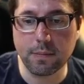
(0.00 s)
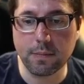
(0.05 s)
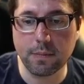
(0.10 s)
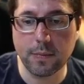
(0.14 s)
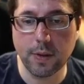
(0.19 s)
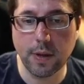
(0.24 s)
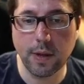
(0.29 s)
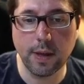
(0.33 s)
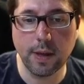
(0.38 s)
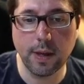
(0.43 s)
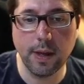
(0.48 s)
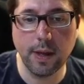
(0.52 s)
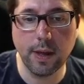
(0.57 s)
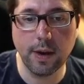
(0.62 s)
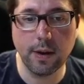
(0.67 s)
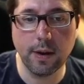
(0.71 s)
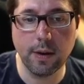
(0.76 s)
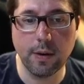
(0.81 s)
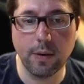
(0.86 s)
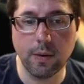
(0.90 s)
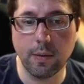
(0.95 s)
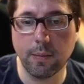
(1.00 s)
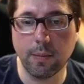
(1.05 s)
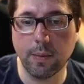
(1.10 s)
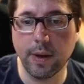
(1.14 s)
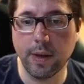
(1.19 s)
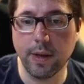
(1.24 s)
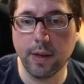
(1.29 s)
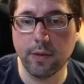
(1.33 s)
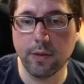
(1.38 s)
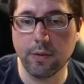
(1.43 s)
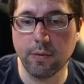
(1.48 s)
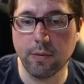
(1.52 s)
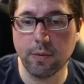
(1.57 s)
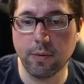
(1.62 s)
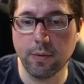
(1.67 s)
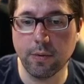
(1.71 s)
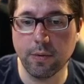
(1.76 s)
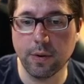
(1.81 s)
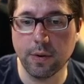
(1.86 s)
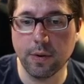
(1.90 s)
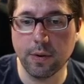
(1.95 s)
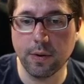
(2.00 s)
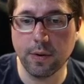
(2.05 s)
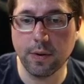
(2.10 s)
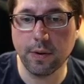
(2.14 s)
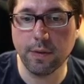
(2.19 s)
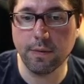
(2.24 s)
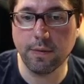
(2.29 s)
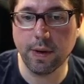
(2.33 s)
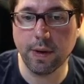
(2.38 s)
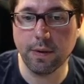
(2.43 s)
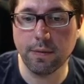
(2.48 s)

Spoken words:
and here Wei took on d5.